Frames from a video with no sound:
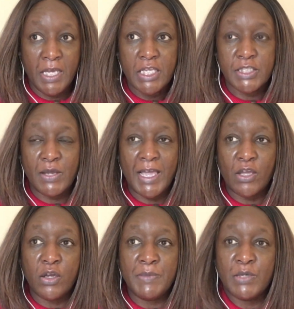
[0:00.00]
So I
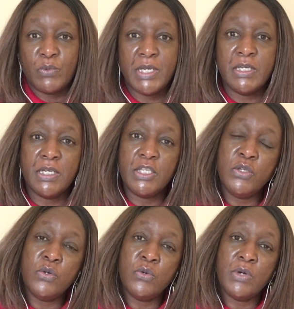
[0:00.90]
hope that when
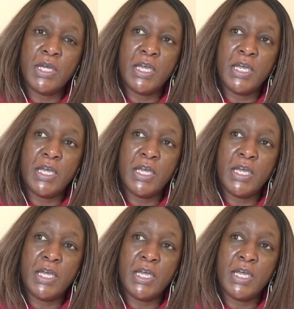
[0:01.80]
you